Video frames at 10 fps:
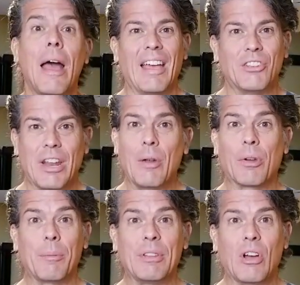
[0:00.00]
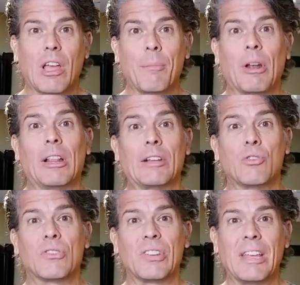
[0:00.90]
Today we're going to be talking about
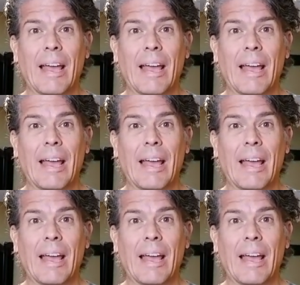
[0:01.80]
electricity.